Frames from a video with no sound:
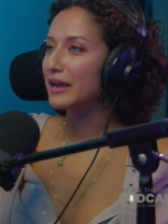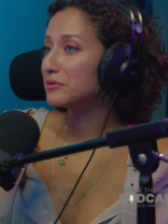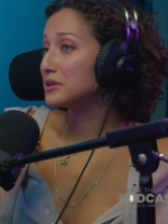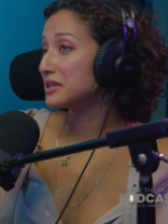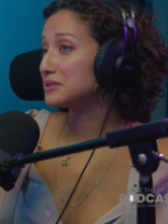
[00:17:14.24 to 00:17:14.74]
And I
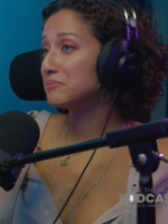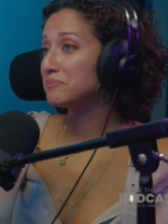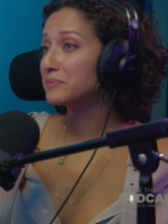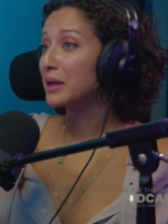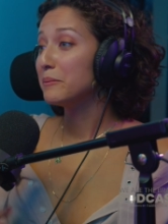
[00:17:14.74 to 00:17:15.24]
realized,
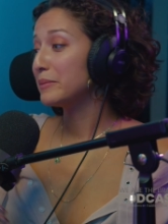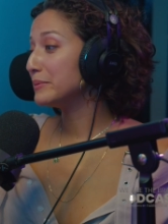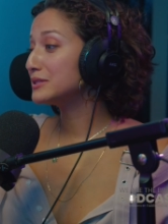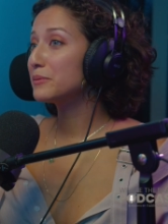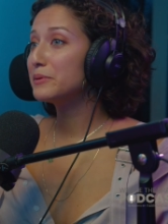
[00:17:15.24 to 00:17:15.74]

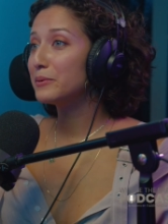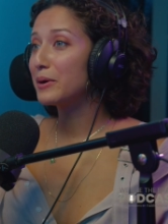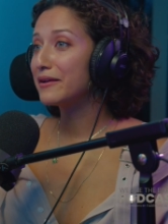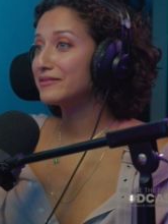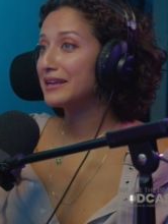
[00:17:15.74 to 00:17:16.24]
maybe some people
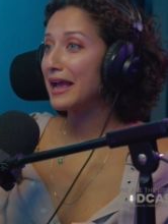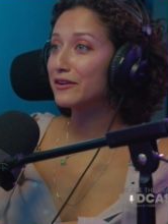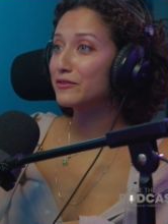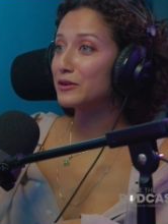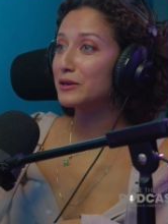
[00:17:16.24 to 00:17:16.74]
have the
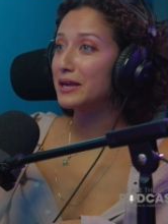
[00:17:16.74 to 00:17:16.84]
knack for